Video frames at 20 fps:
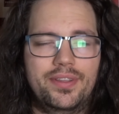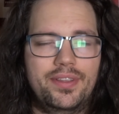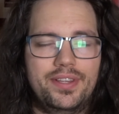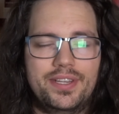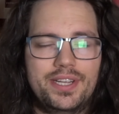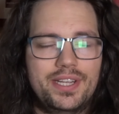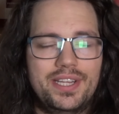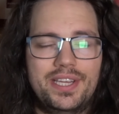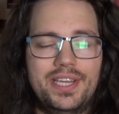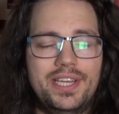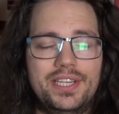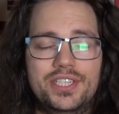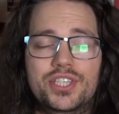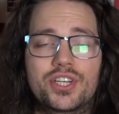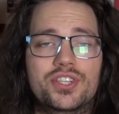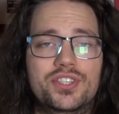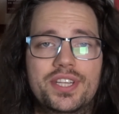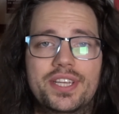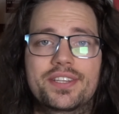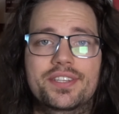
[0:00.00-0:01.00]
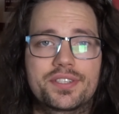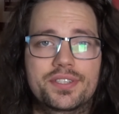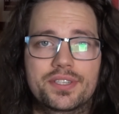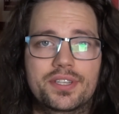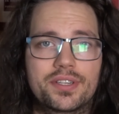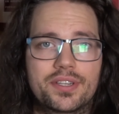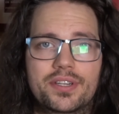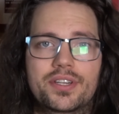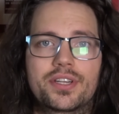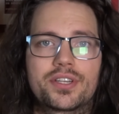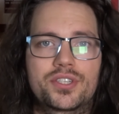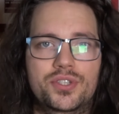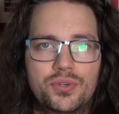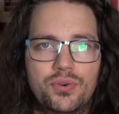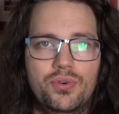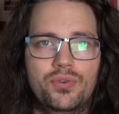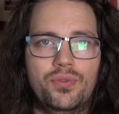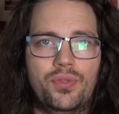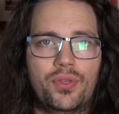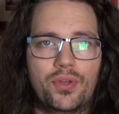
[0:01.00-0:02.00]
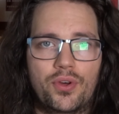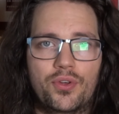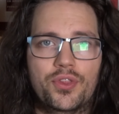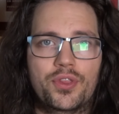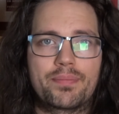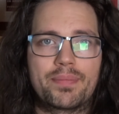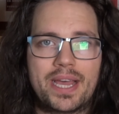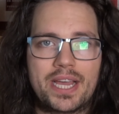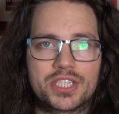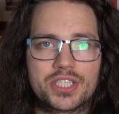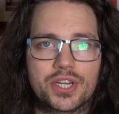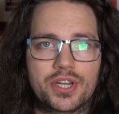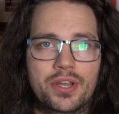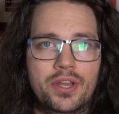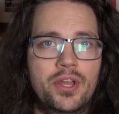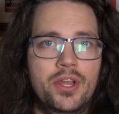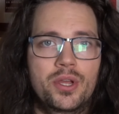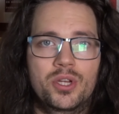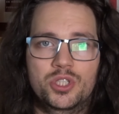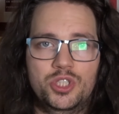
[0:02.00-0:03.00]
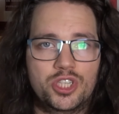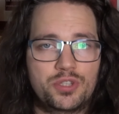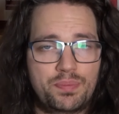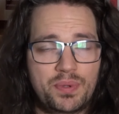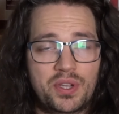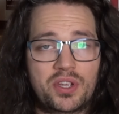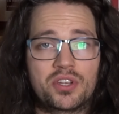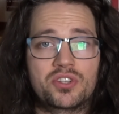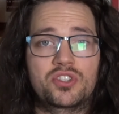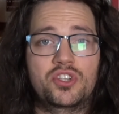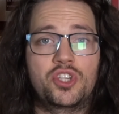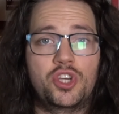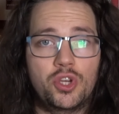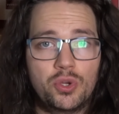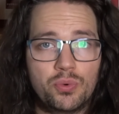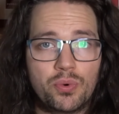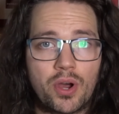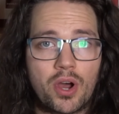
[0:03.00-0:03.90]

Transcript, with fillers: It just isn't the truth or the matter. Just because you